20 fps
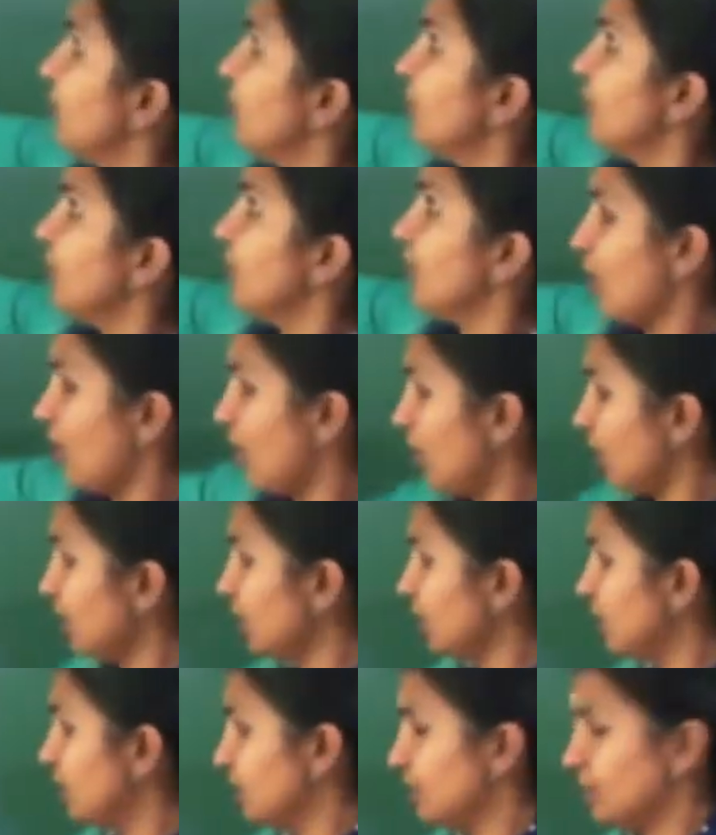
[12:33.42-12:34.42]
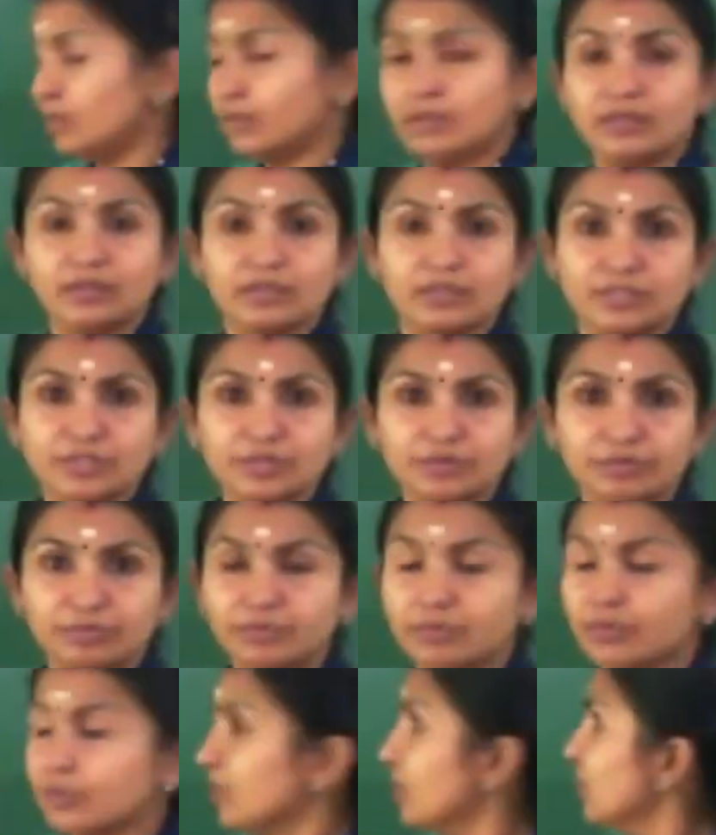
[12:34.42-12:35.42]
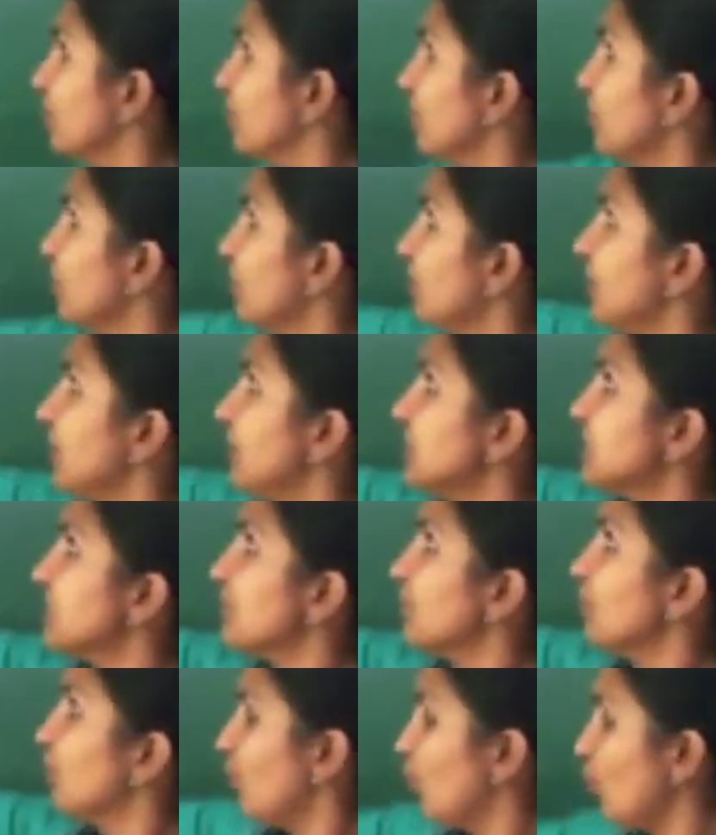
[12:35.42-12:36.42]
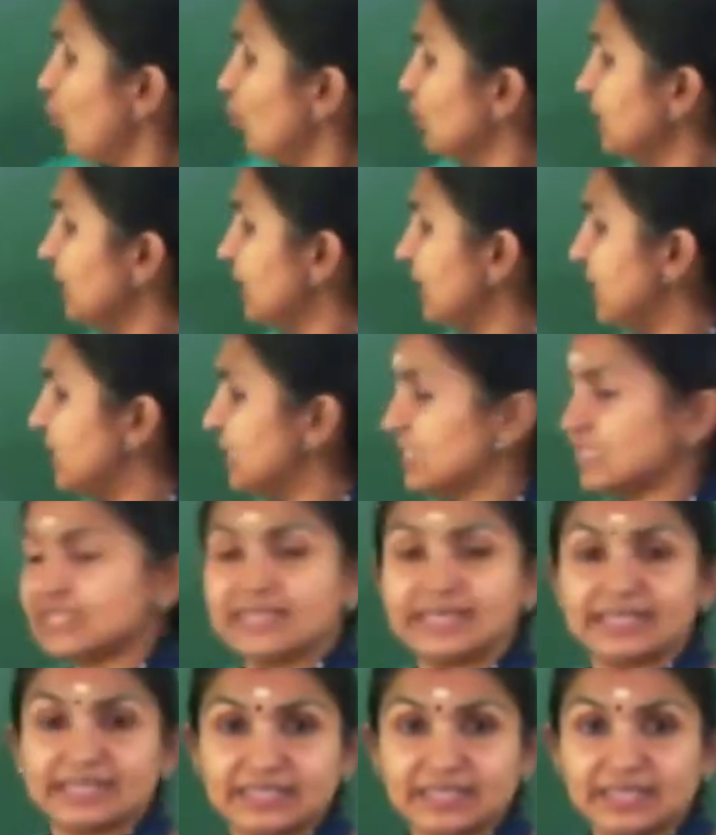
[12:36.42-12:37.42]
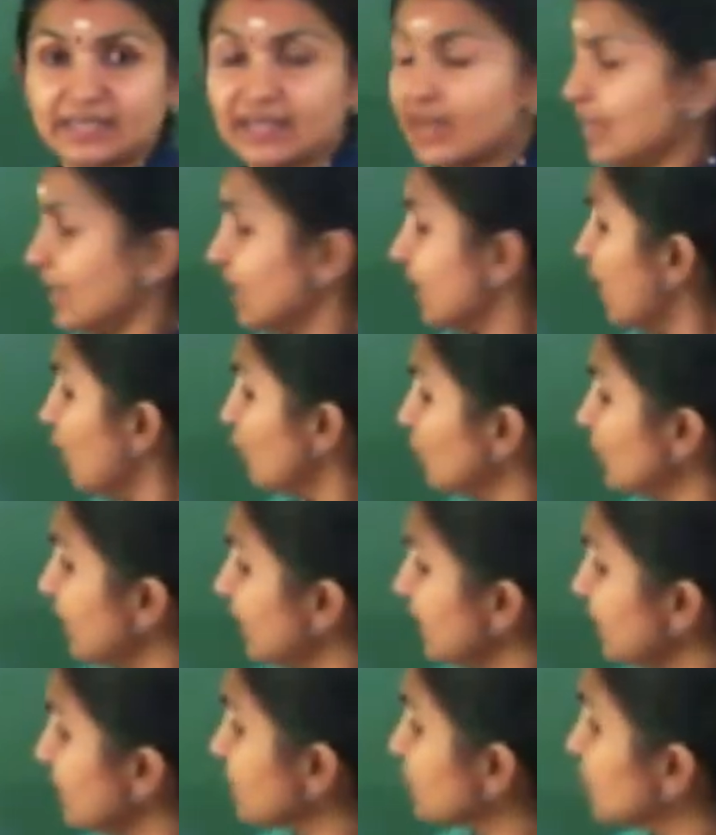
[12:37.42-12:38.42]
we got 2, means both intersected. Now these